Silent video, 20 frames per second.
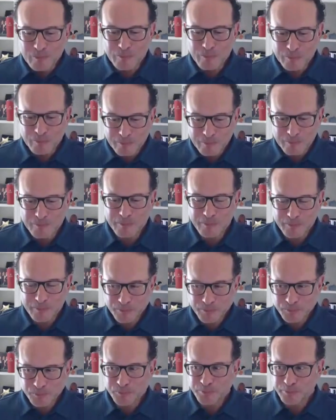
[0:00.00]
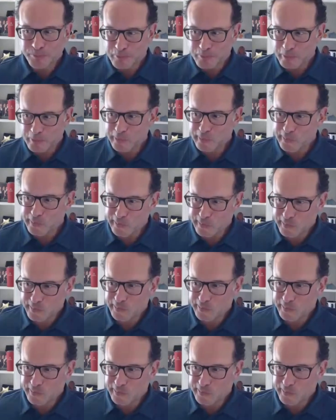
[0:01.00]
So we just kind of traded